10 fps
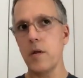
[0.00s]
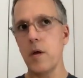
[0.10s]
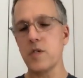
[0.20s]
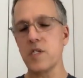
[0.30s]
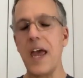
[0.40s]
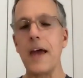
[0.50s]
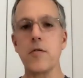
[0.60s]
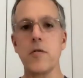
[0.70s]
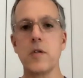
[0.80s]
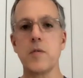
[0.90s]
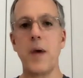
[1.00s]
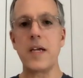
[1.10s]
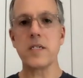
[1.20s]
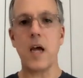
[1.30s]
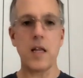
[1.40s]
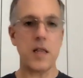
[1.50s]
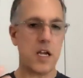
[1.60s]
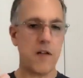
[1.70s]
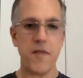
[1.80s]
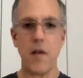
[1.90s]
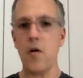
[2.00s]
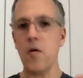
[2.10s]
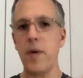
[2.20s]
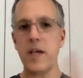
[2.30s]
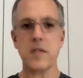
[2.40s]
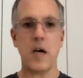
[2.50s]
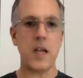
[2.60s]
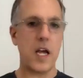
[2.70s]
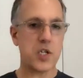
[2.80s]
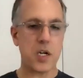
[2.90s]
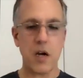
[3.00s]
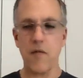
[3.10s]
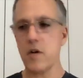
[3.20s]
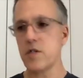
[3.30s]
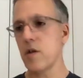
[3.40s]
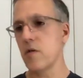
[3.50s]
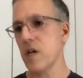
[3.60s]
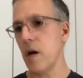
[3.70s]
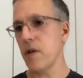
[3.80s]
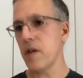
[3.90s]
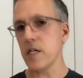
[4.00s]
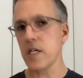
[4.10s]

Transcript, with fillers: standards based on lead flow, based on agent coverage, and those type of things.